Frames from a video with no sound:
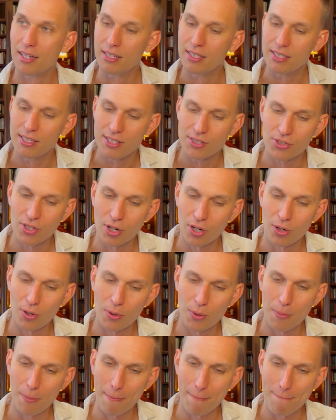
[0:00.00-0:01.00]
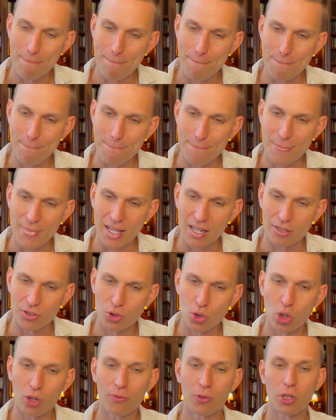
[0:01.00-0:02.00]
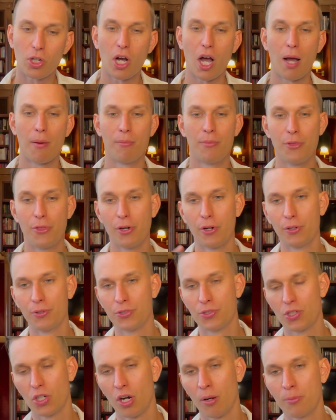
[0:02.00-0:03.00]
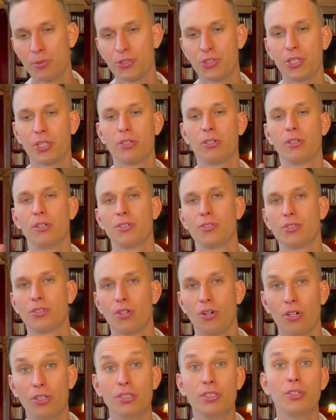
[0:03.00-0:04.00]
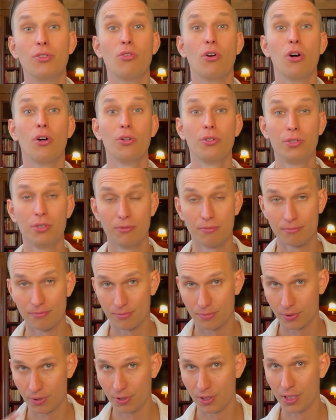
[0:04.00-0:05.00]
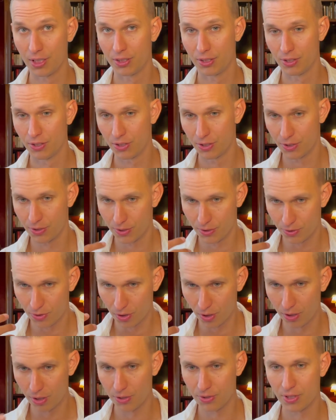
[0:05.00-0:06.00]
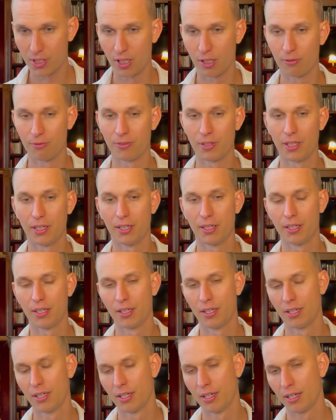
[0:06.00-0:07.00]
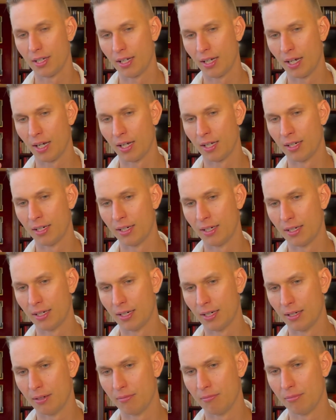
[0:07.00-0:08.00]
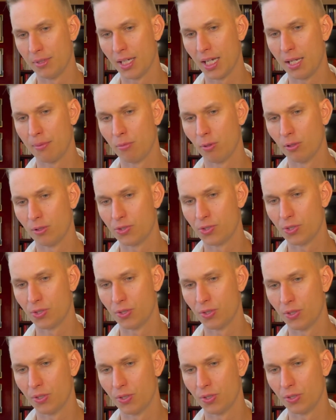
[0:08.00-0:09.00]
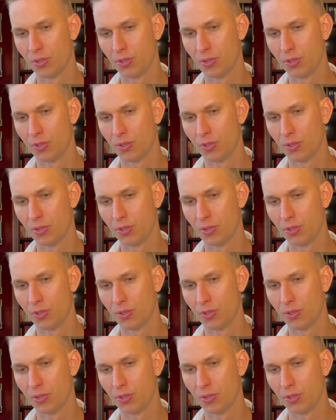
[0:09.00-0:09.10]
So to overcome those obstacles on the road, you need to just throw yourself in and be able to